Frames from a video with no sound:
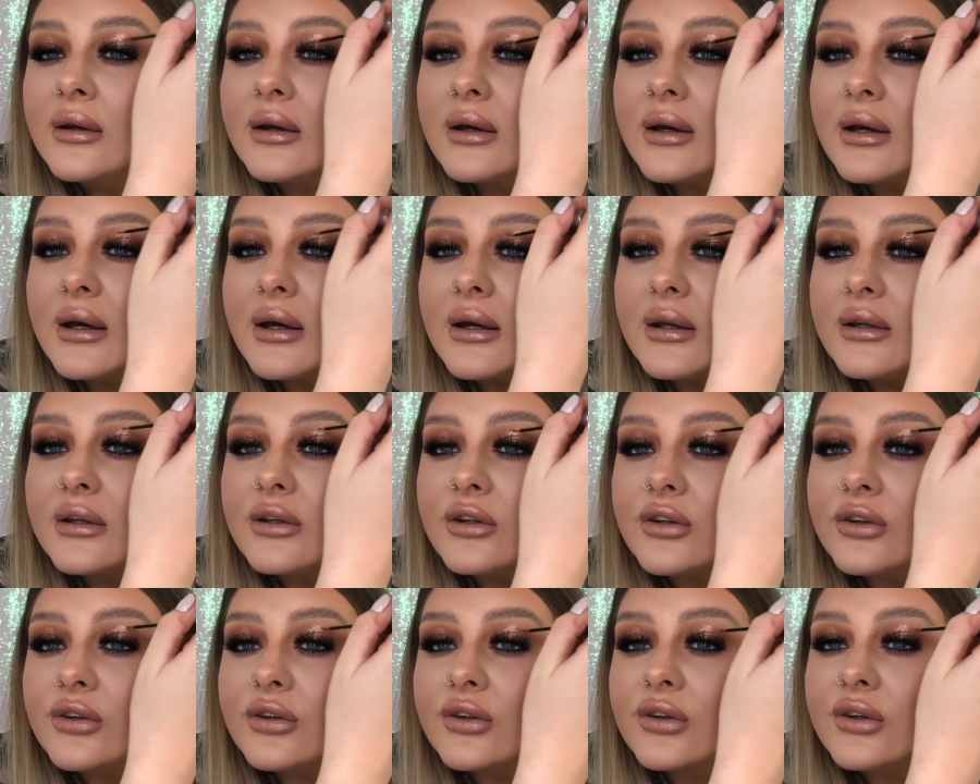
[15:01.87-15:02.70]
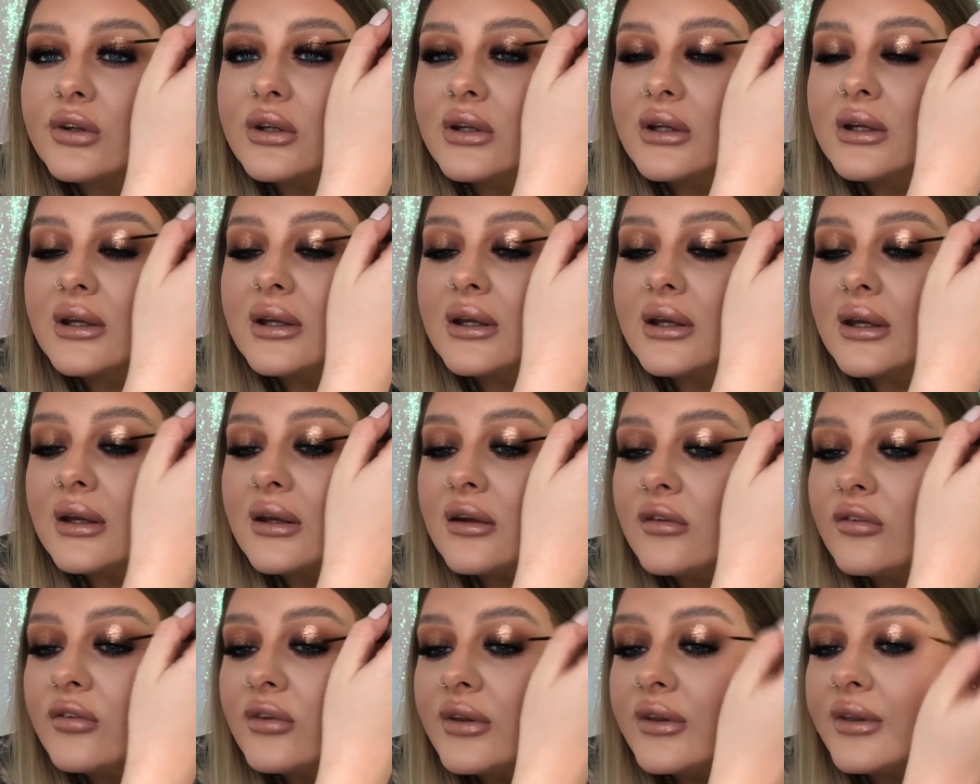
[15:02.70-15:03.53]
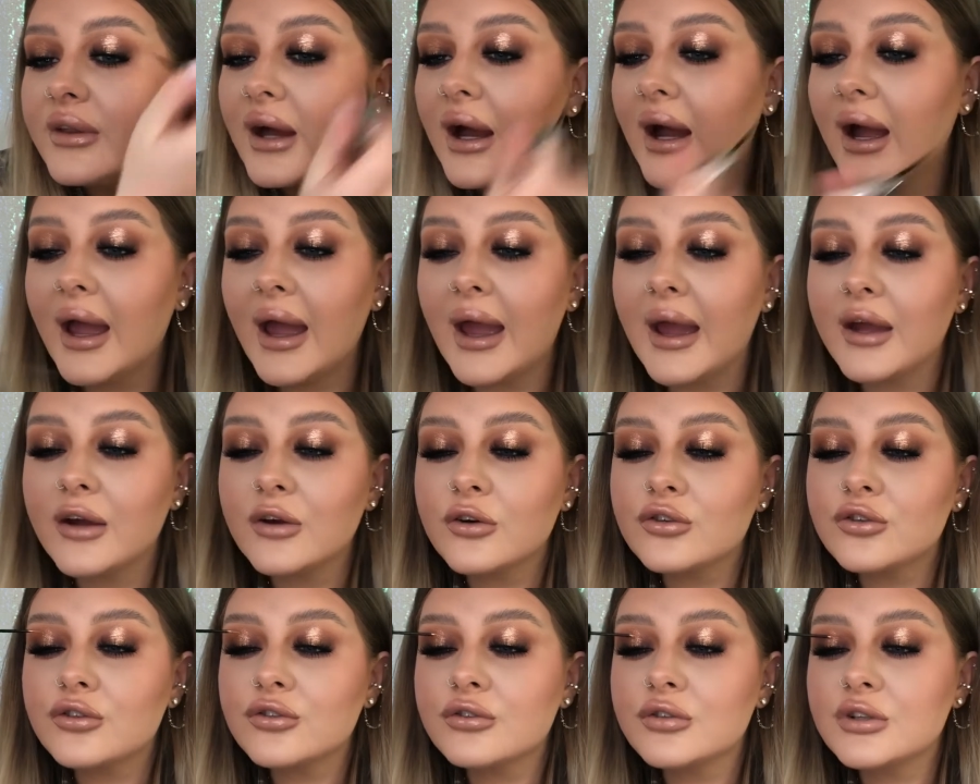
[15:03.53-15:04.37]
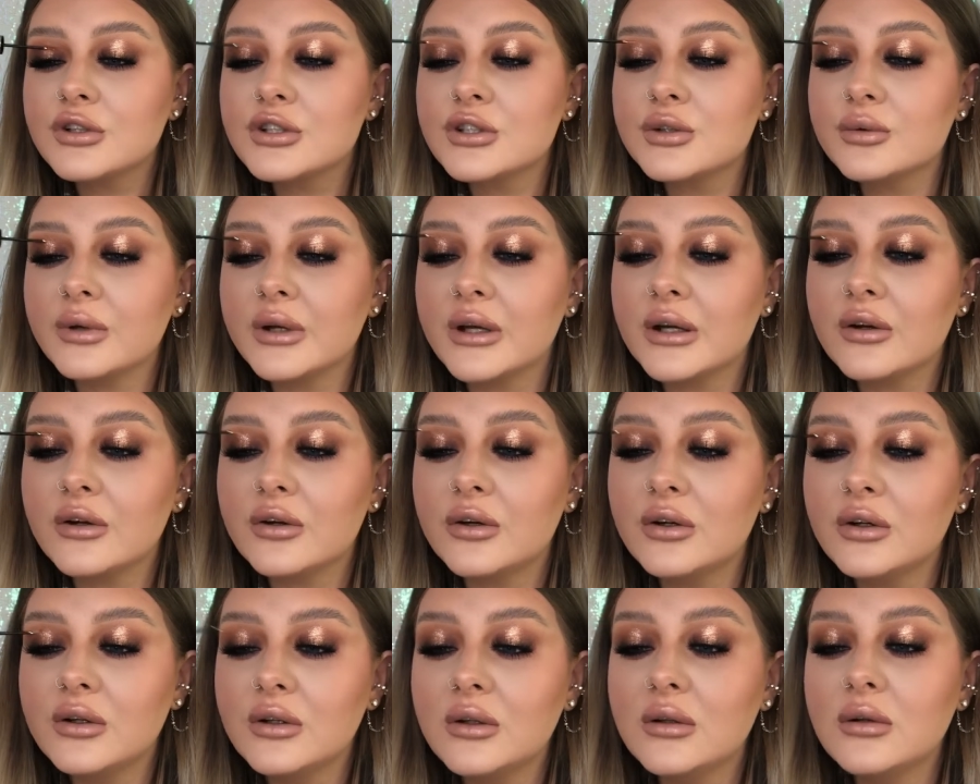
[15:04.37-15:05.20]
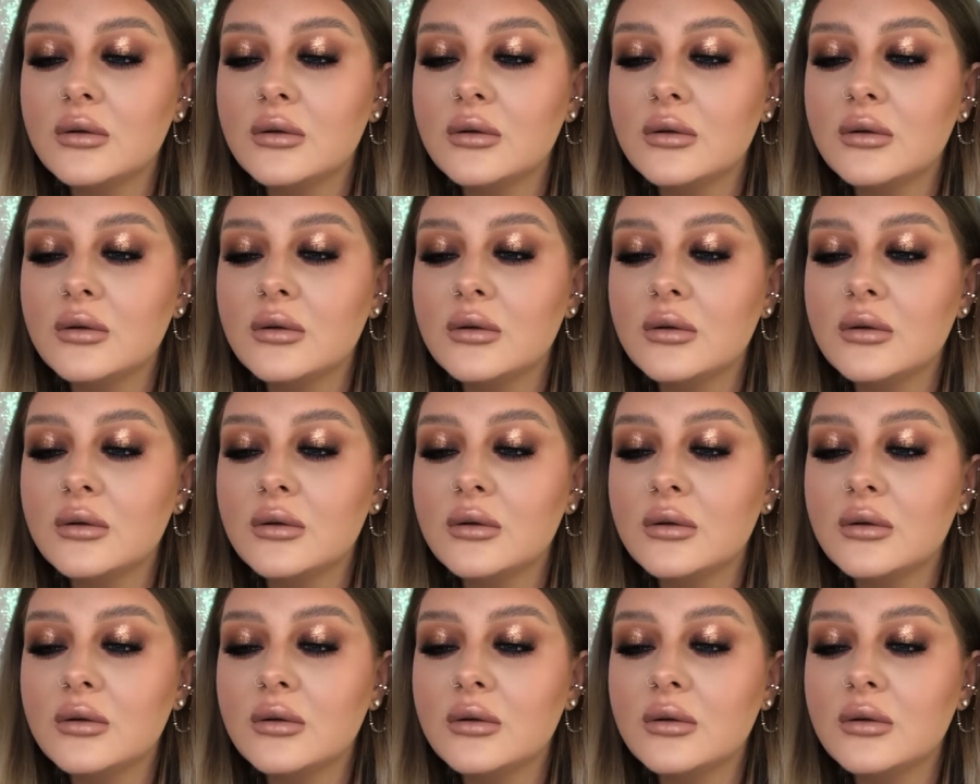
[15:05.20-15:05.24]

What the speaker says: and it's just going to give that extra twinkle.